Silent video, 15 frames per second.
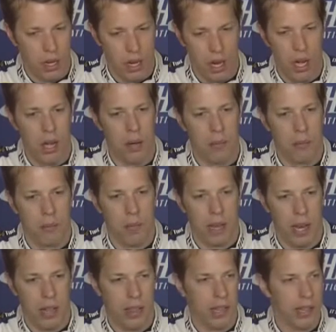Um,
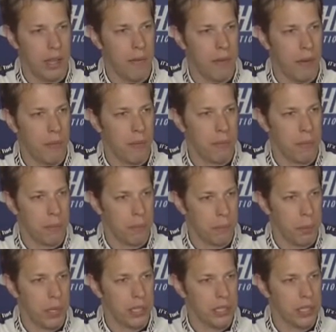and I think they felt
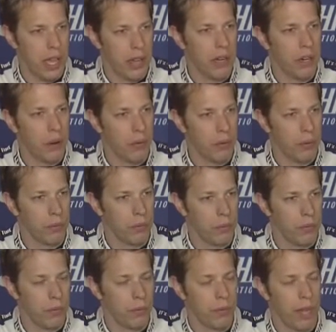pretty slighted over
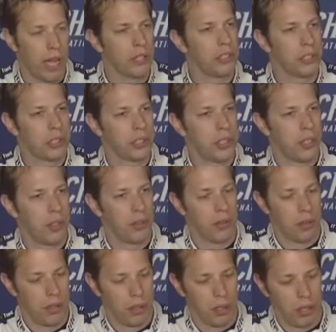not just
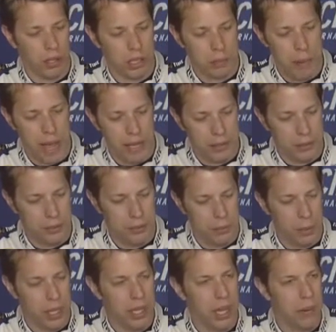this past
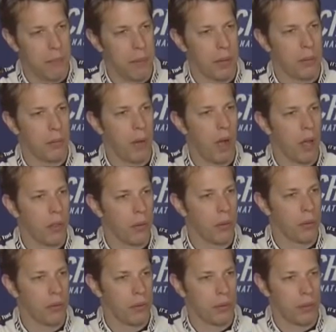weekend, but
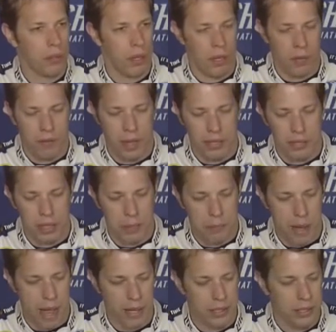other uh, events in the
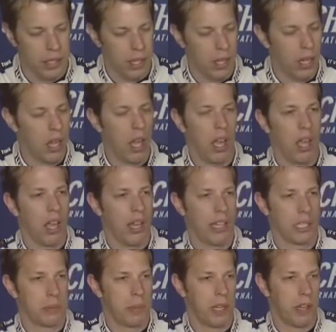past in
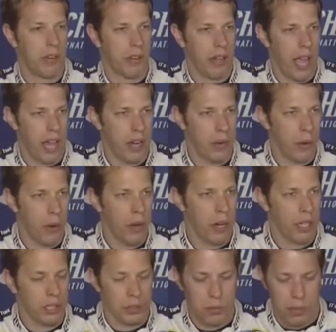this particular category.
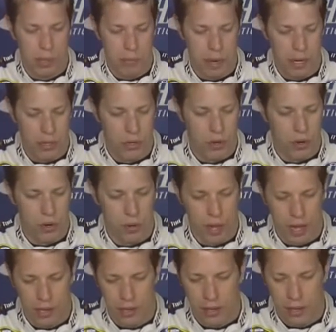And I just want to make sure
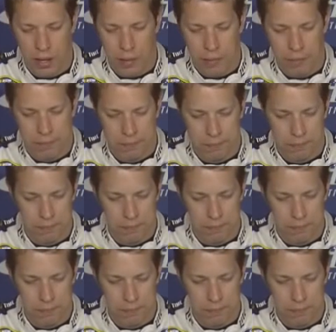that. Um,